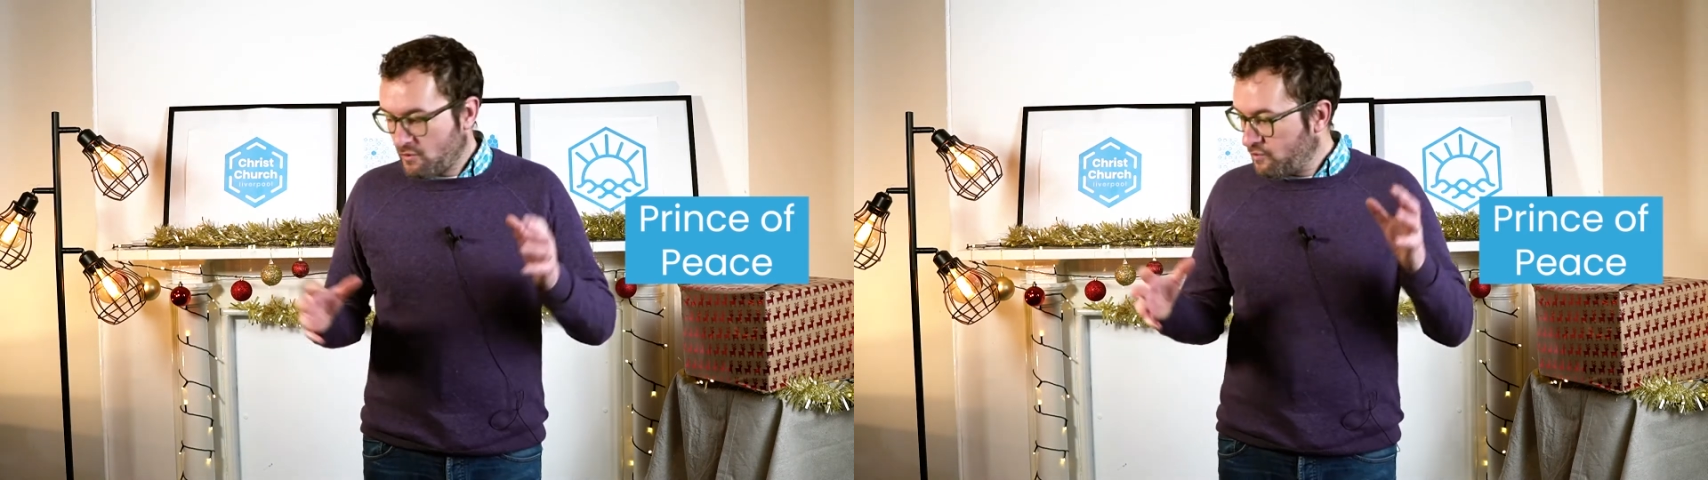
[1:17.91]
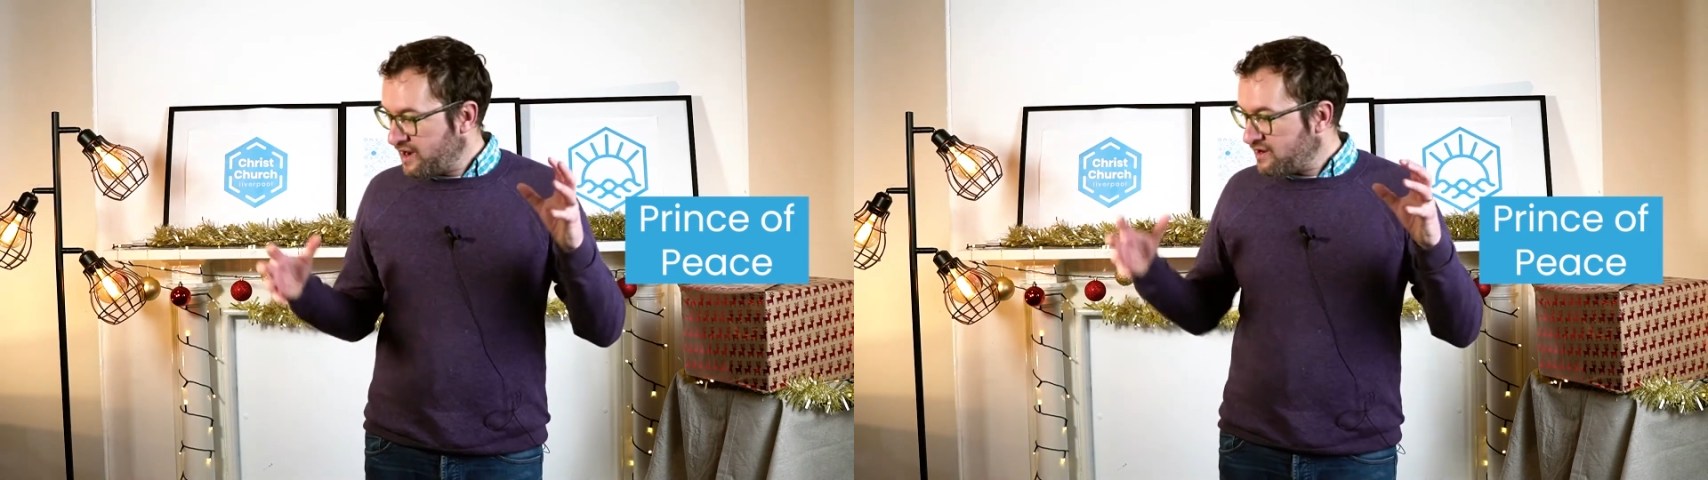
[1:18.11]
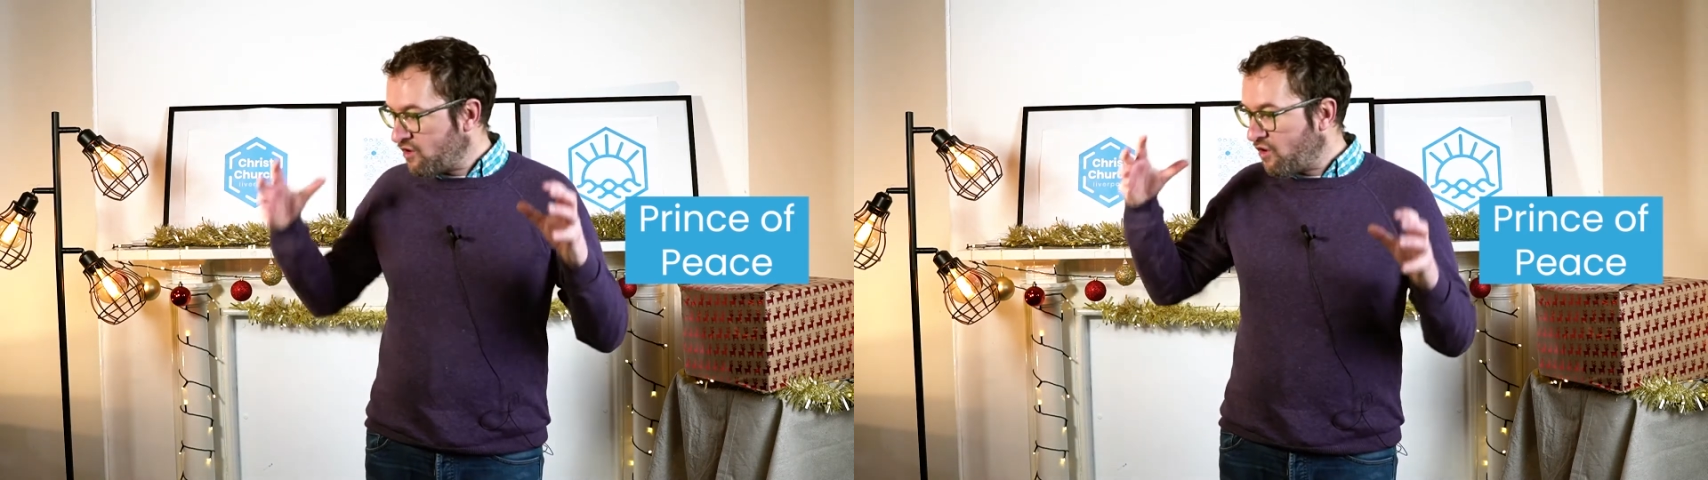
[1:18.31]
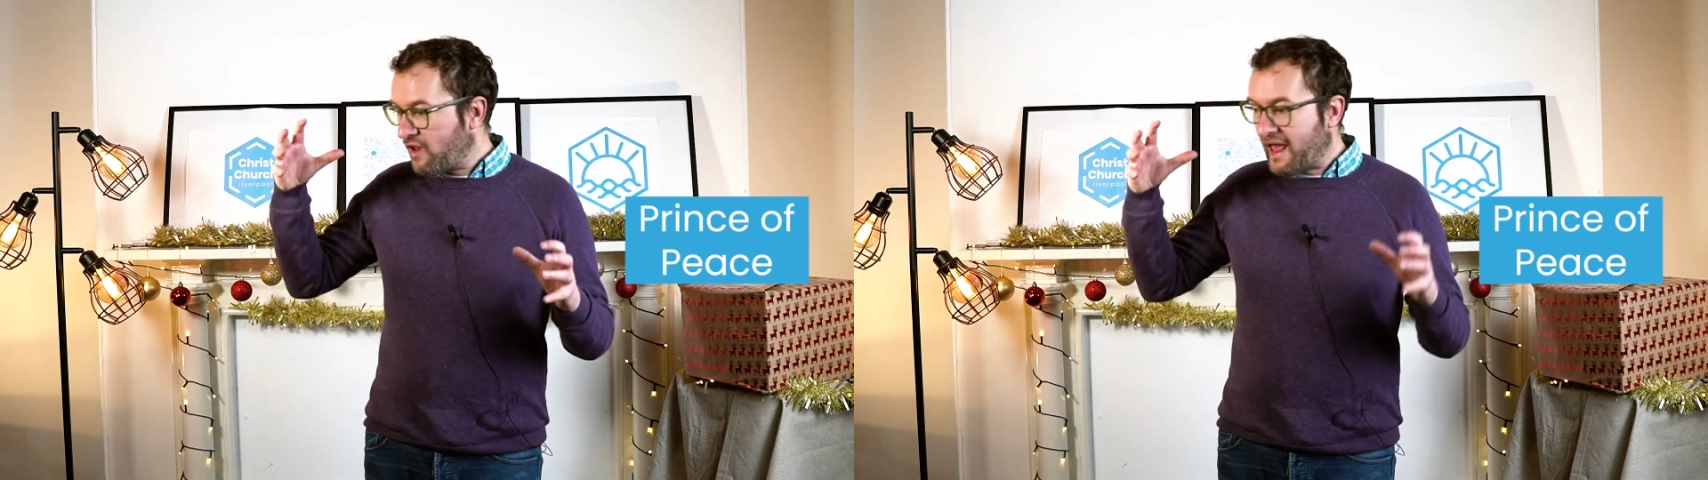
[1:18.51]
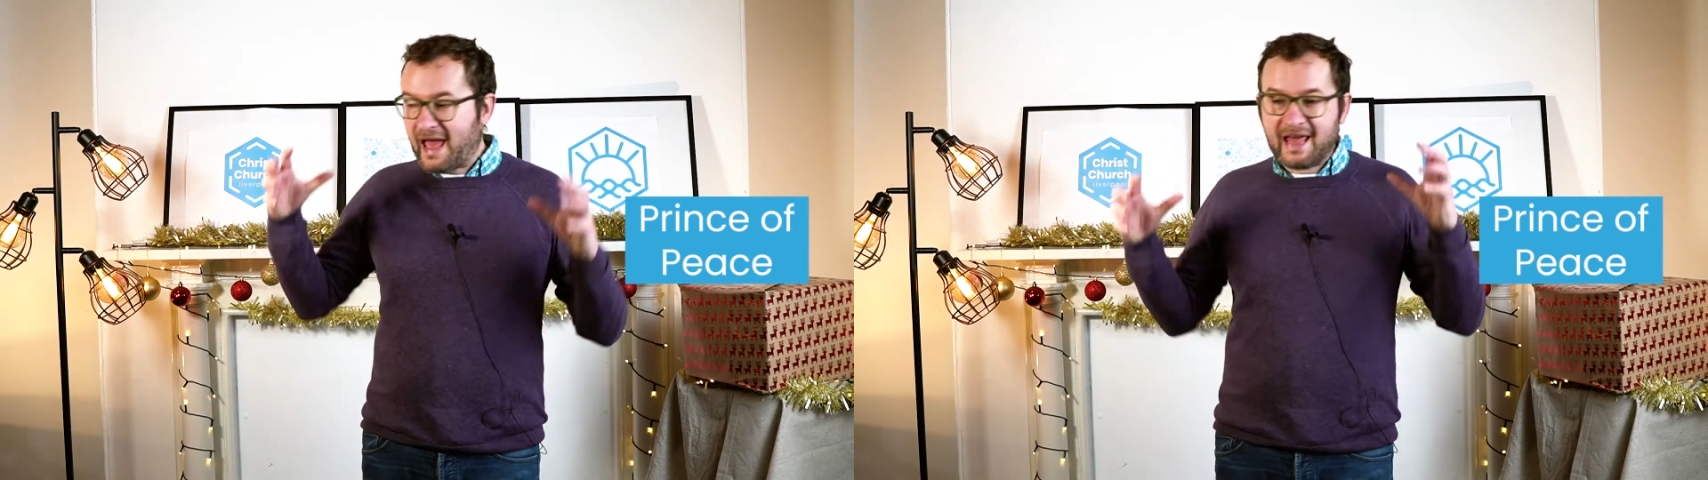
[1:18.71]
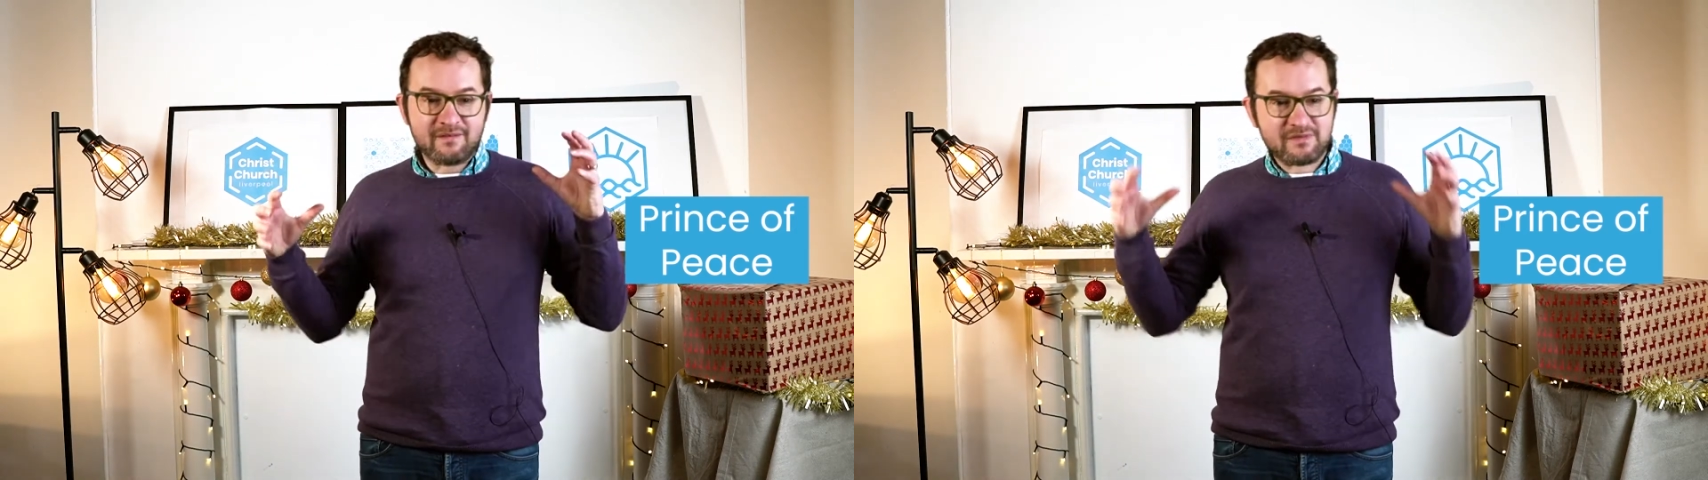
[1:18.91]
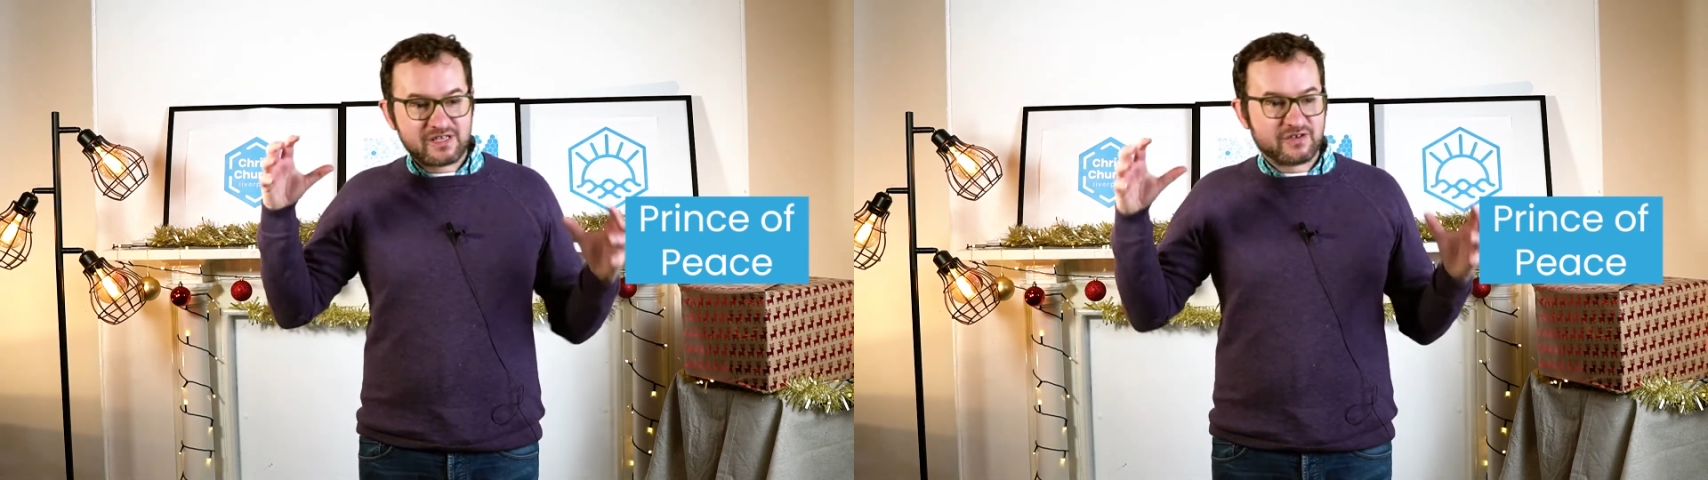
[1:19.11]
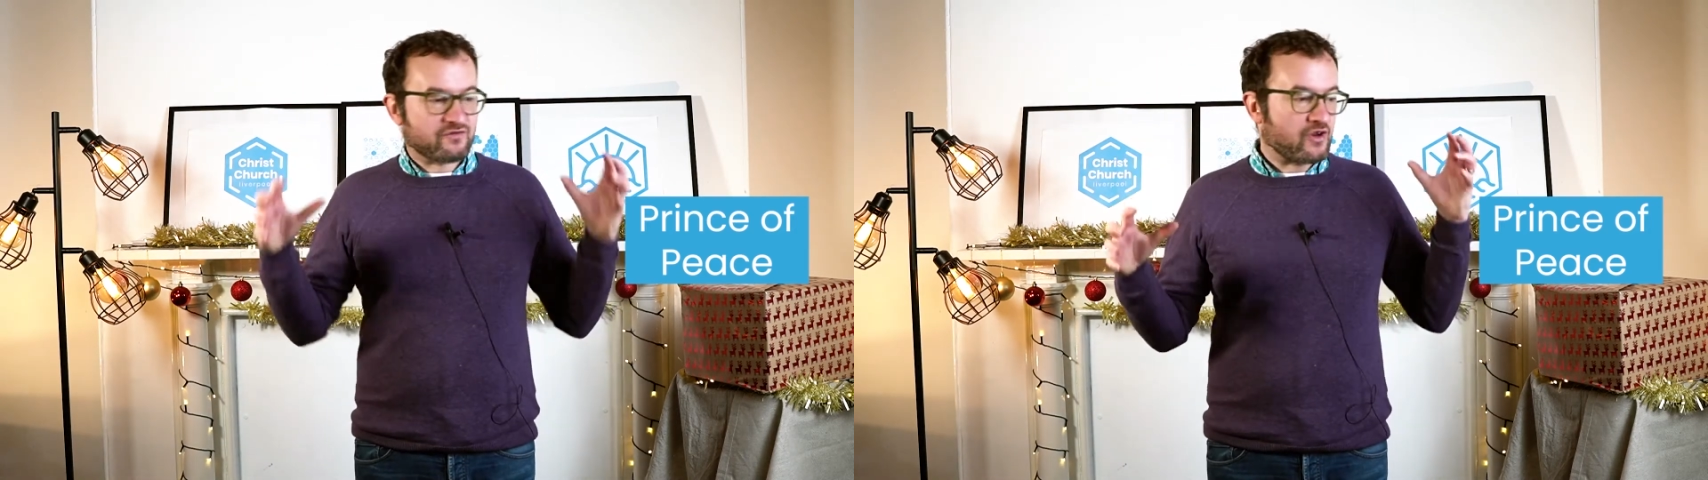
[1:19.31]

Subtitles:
We're all enemies of